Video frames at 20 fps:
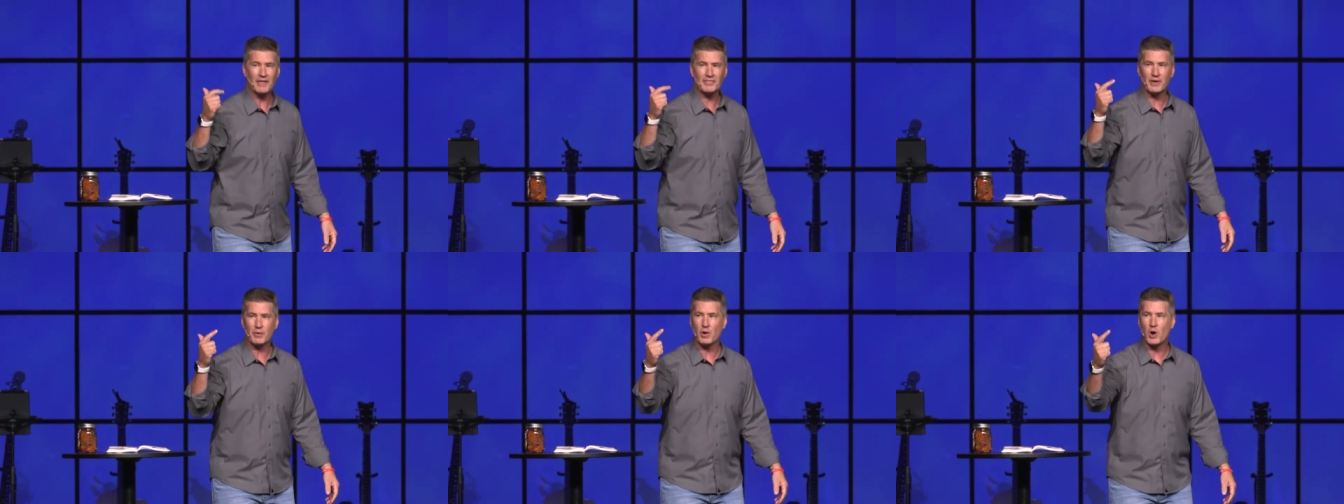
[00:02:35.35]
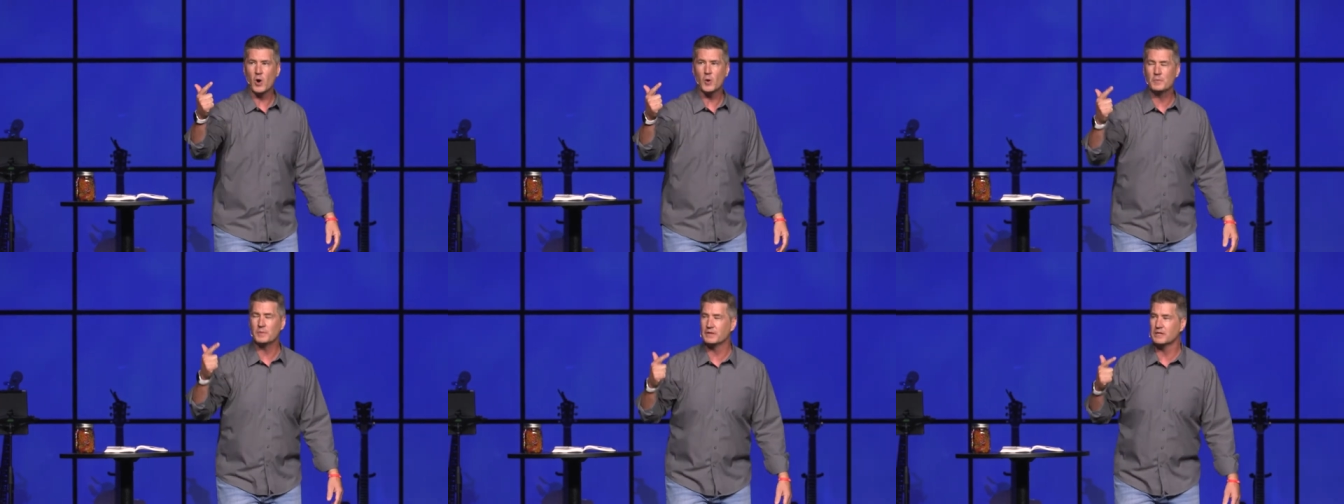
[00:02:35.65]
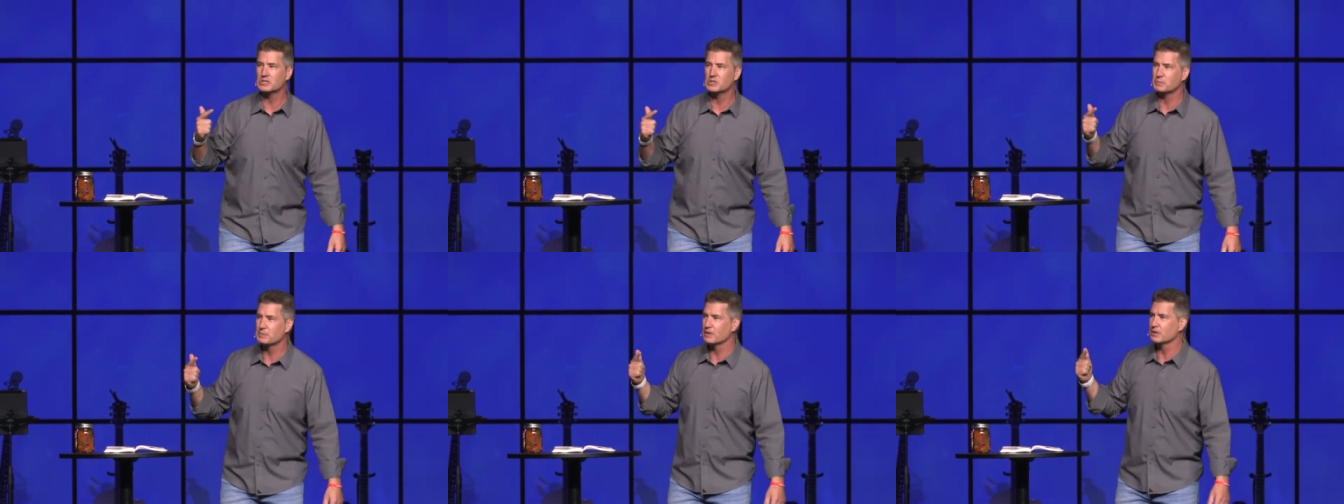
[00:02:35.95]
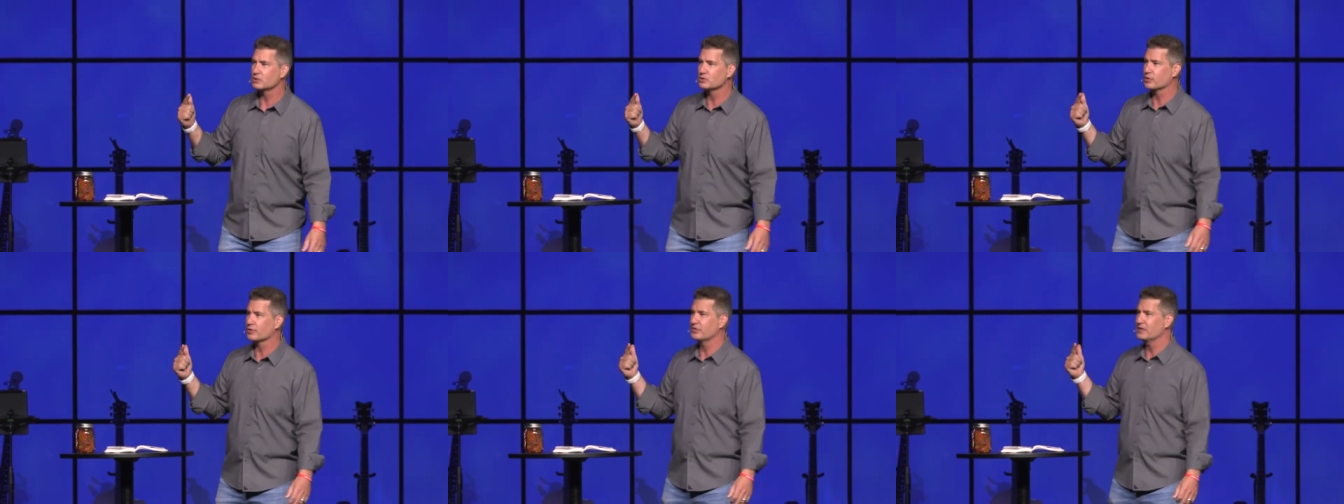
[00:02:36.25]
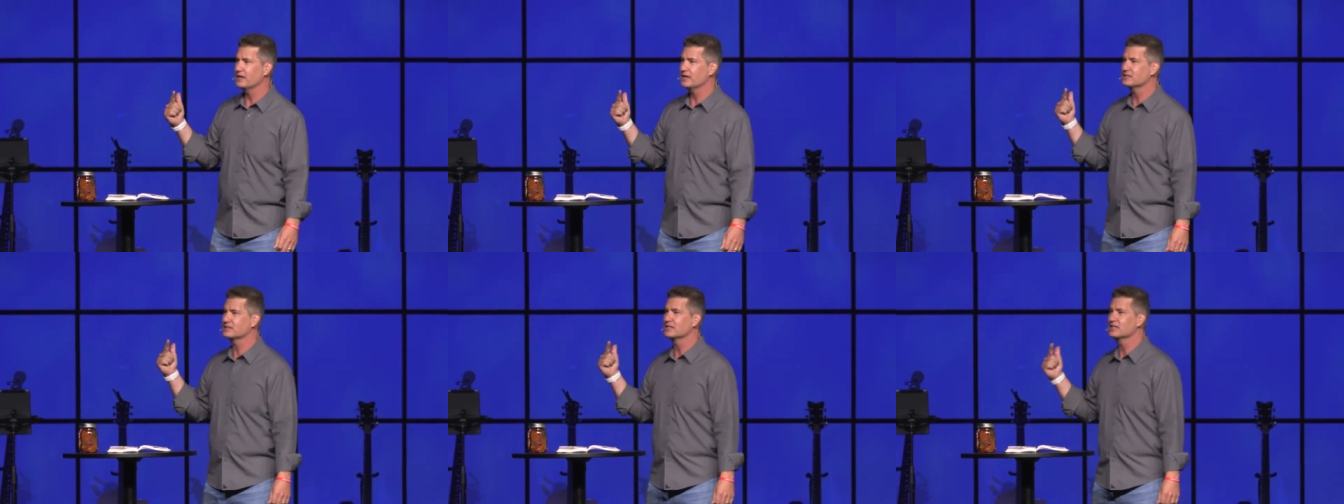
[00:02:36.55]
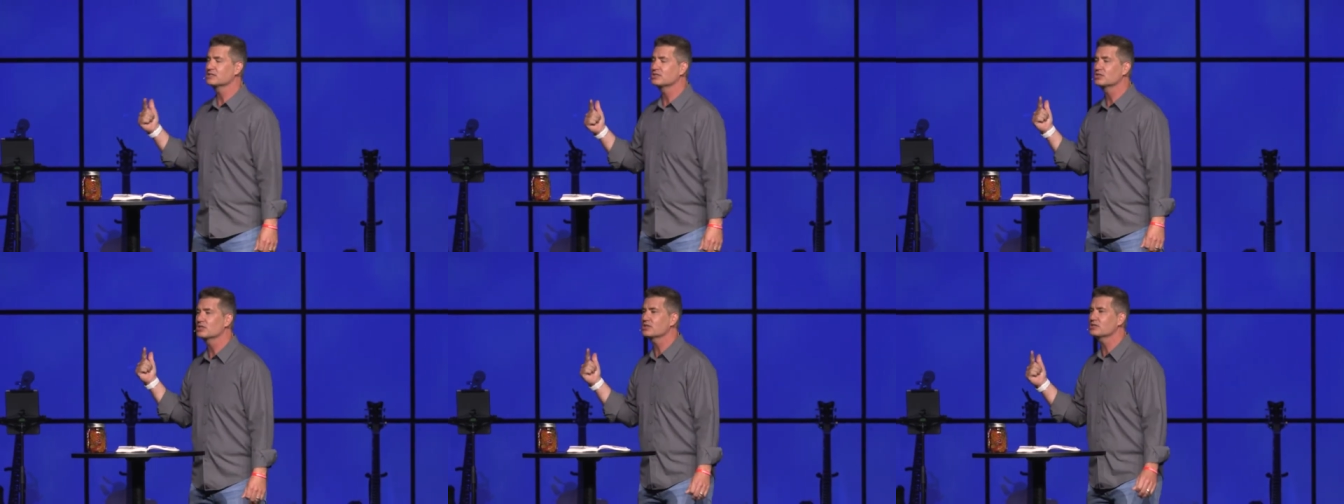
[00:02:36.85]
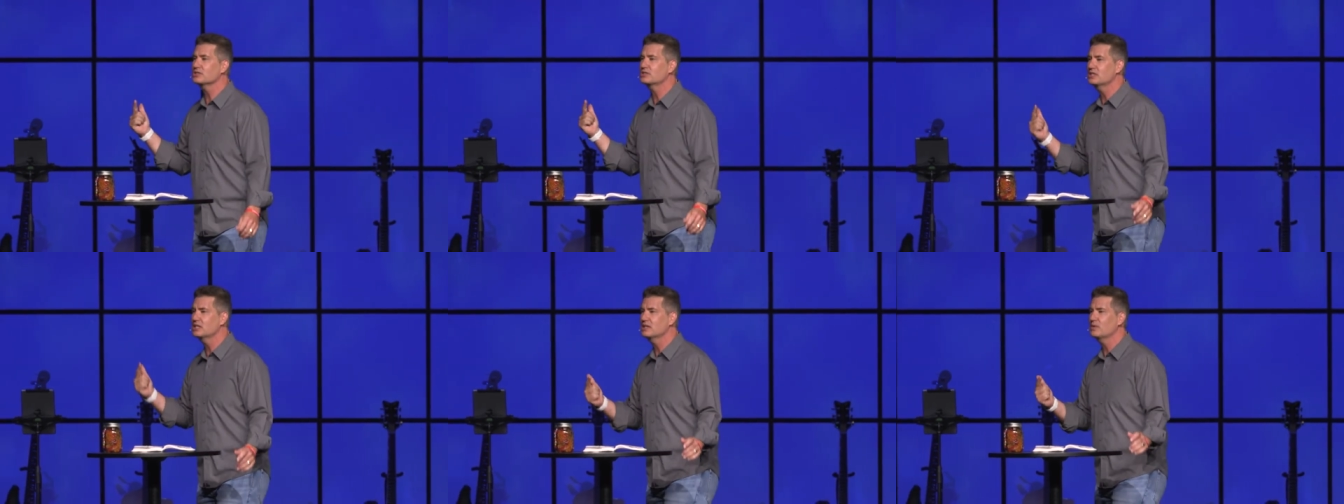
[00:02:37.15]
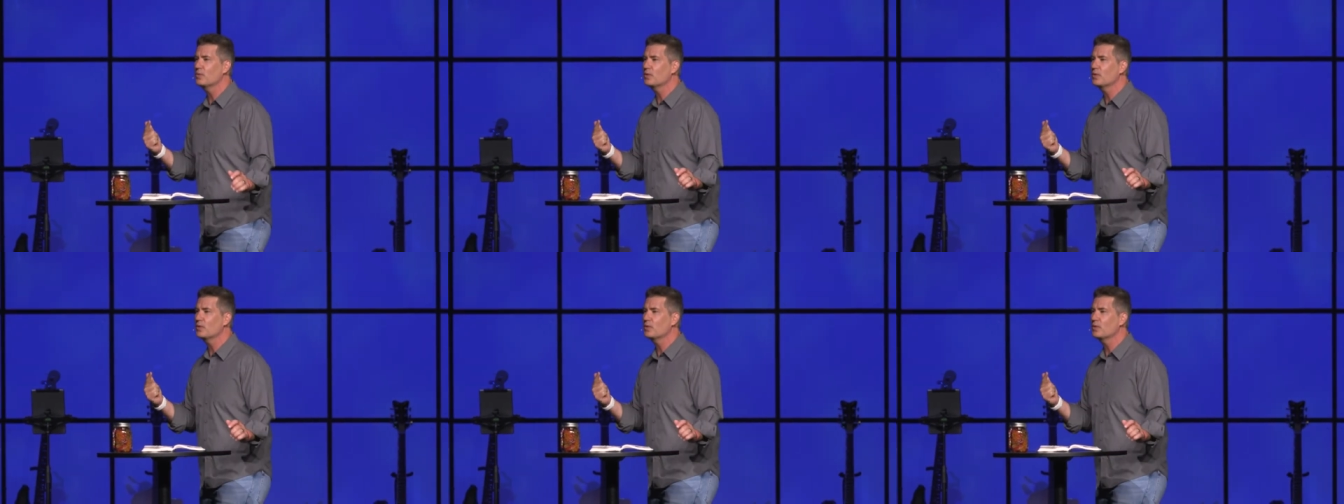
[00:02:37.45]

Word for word: They were open to spiritual things. They just didn't